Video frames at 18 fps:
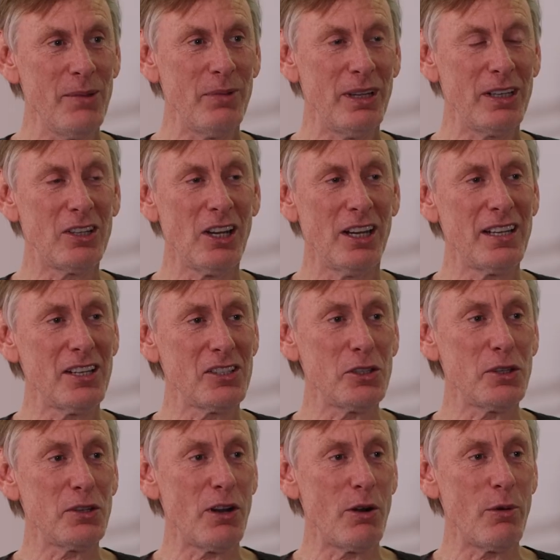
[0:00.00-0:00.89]
But God
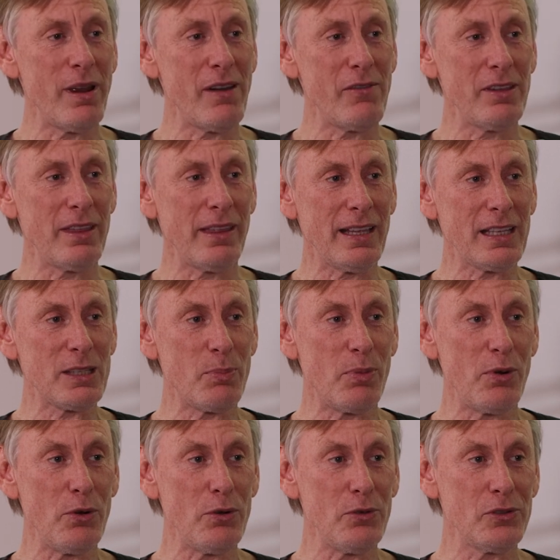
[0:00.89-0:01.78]
doesn't throw away everything that's
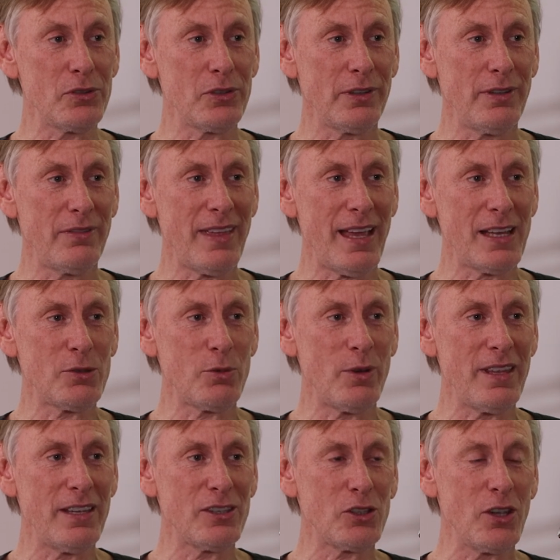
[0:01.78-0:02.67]
bruised. If that's
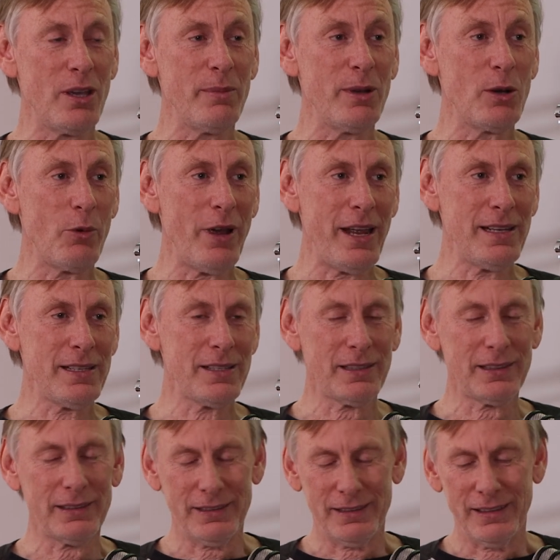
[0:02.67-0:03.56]
where the sermon went.
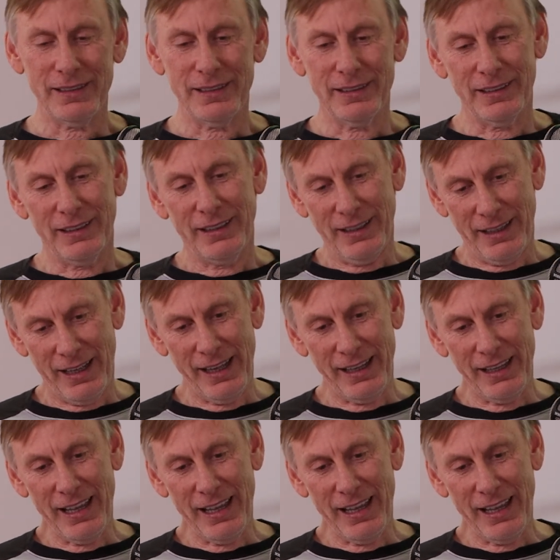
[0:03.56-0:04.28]
I